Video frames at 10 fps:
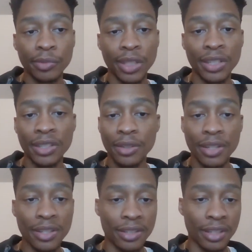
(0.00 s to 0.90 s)
it still
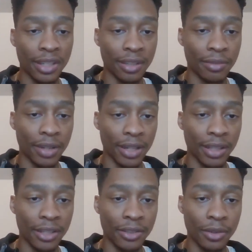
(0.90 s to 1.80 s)
doesn't negate the fact
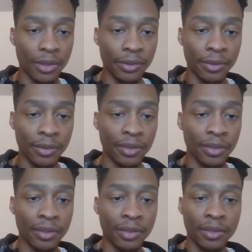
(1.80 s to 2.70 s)
that you can
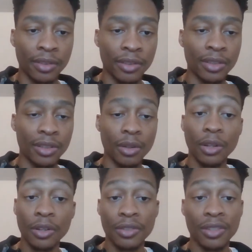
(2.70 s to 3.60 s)
still
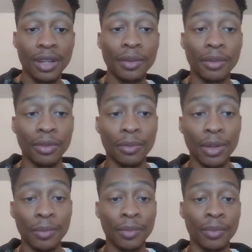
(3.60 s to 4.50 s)
learn something from
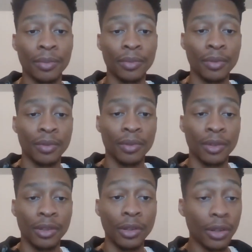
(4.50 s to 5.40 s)
them.
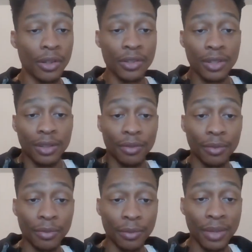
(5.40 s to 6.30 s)
You can learn something
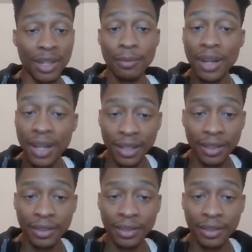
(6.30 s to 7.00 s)
from anybody.